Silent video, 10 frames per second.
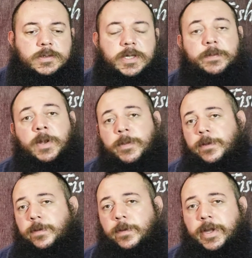Tip number
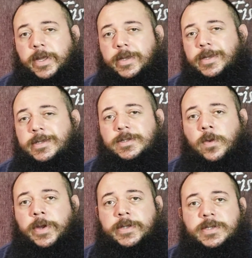3 is
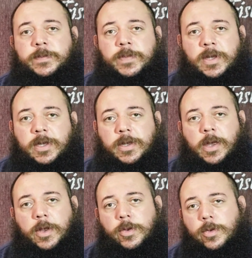going to be
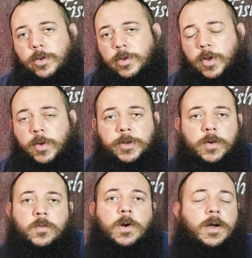know
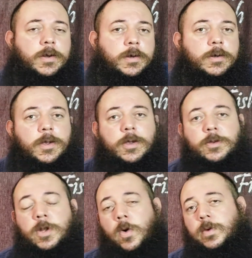your water.
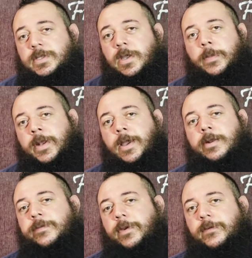Know what's coming
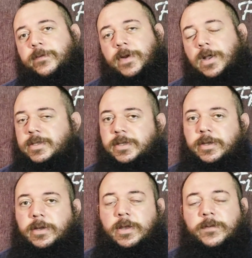out of your
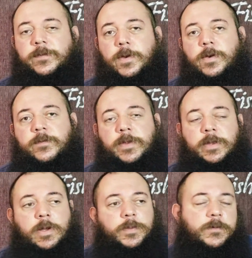faucet. If you're
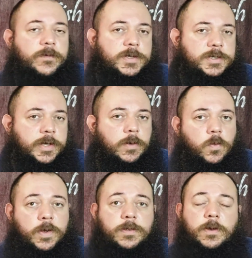filling up your fish tank
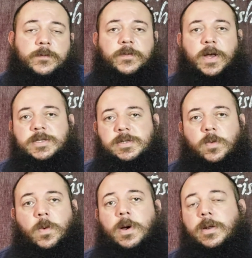with your
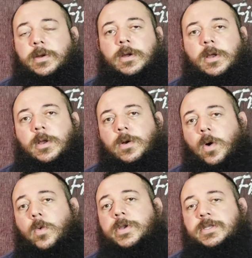faucet water,
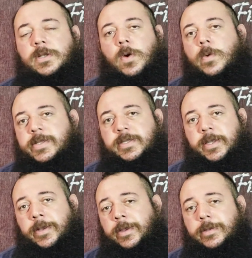always know what's
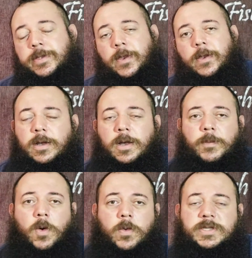in it.
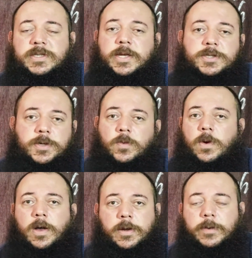Always test your
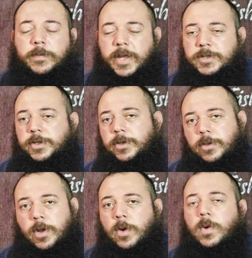water. Make sure you
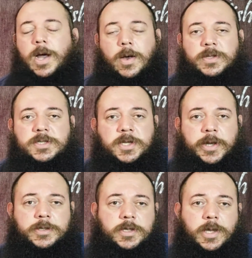know how it's
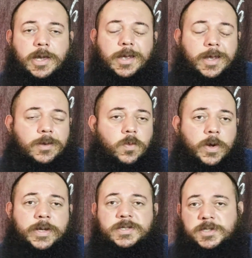changing and
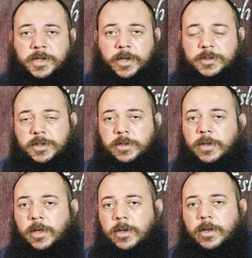when it's changing.
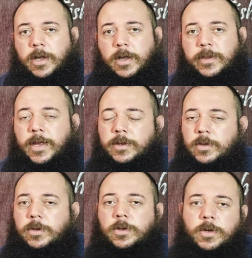
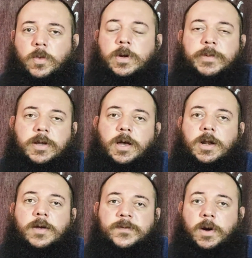You don't want to be
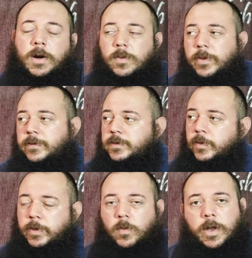caught off guard with
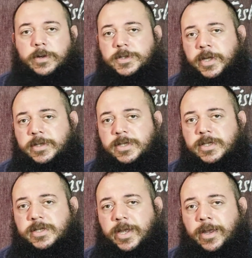doing water
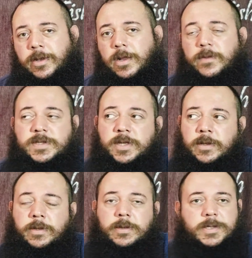changes and all of a
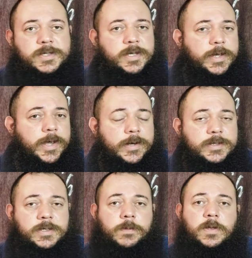sudden the city
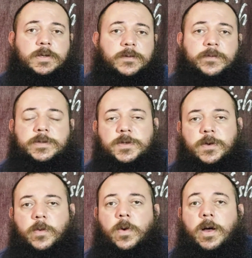added something different to
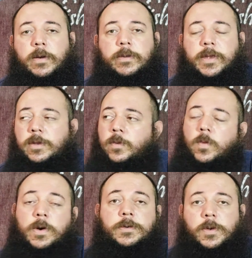your water that you
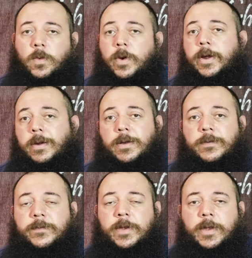weren't aware
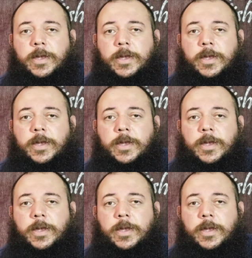of.